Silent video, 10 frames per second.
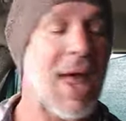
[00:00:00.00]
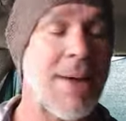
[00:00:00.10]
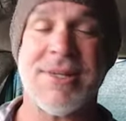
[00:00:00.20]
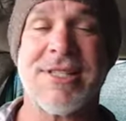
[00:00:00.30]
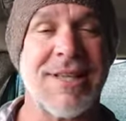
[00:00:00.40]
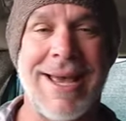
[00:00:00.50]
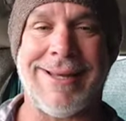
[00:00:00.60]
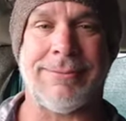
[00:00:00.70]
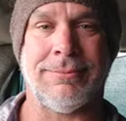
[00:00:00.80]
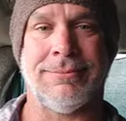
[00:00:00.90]
I'm just
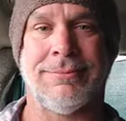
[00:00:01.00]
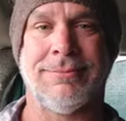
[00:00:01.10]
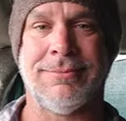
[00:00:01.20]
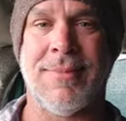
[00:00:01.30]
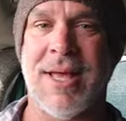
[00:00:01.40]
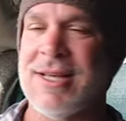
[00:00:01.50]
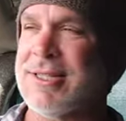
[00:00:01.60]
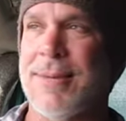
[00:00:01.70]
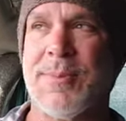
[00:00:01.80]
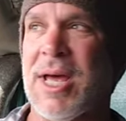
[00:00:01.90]
saying.
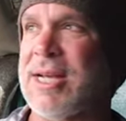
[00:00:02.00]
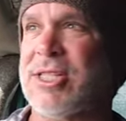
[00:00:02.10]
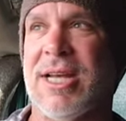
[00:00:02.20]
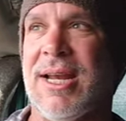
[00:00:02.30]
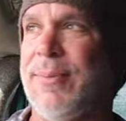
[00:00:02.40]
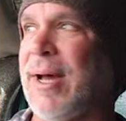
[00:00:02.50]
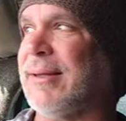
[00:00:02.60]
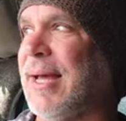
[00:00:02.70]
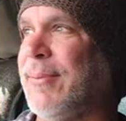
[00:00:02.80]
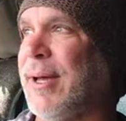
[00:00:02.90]
Something kind of shady
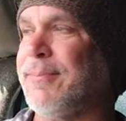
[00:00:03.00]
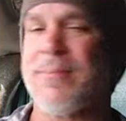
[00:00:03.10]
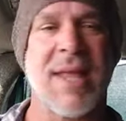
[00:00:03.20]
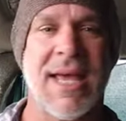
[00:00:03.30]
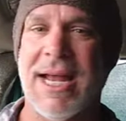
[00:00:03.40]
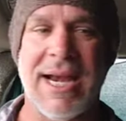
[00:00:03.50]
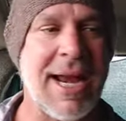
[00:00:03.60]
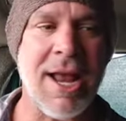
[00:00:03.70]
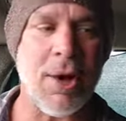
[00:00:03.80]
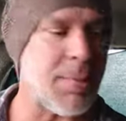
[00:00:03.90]
about that, man. And it
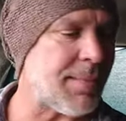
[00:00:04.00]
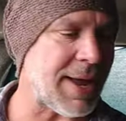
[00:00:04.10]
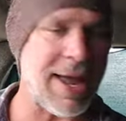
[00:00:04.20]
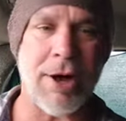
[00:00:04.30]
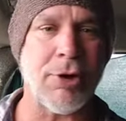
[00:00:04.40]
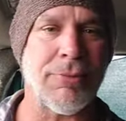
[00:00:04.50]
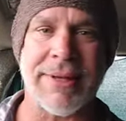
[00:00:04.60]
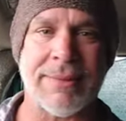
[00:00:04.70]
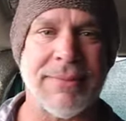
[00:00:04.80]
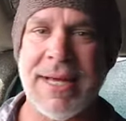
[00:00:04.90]
ain't helping my
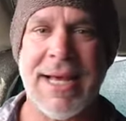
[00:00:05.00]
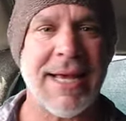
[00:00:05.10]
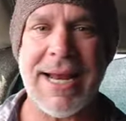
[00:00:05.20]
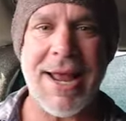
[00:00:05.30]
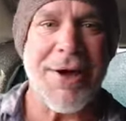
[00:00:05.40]
algorithm. It ain't,